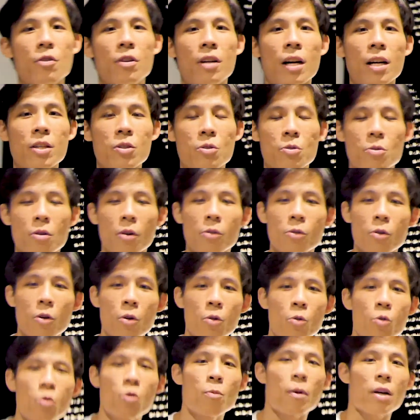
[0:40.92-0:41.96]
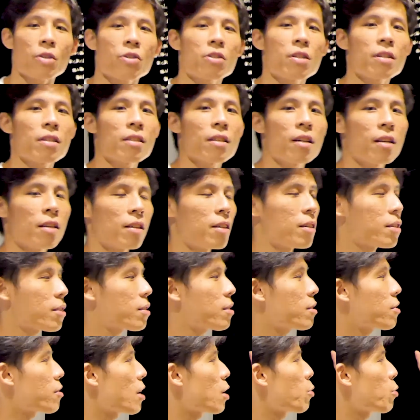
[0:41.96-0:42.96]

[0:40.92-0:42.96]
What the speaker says: you guys do not know who Martiangear is,